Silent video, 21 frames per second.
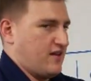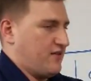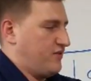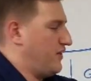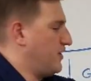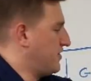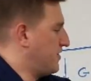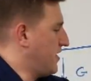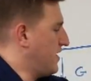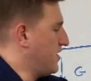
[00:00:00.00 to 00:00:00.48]

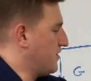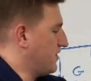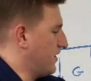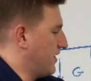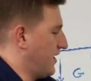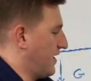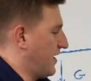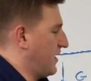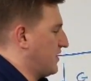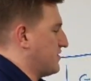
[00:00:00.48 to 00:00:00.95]
this
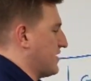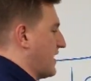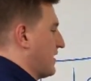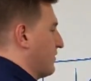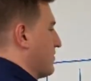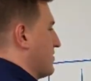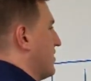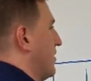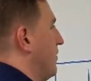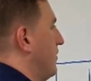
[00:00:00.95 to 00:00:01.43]
isn't
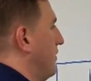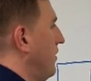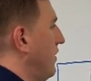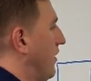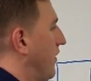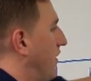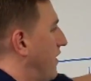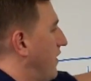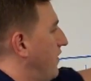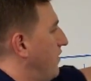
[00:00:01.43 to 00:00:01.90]
exactly what's going
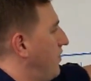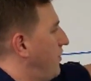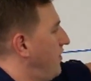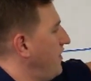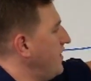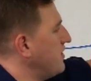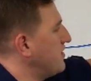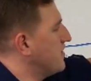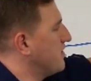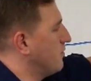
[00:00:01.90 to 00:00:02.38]
on.
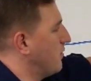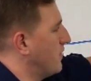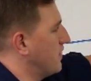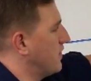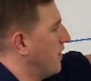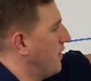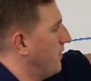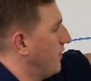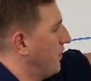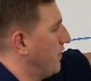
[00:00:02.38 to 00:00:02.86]
This is what's
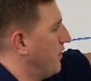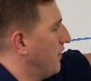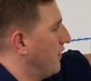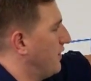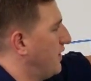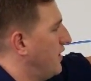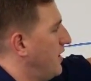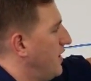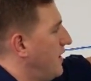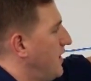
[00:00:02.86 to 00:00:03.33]
going on.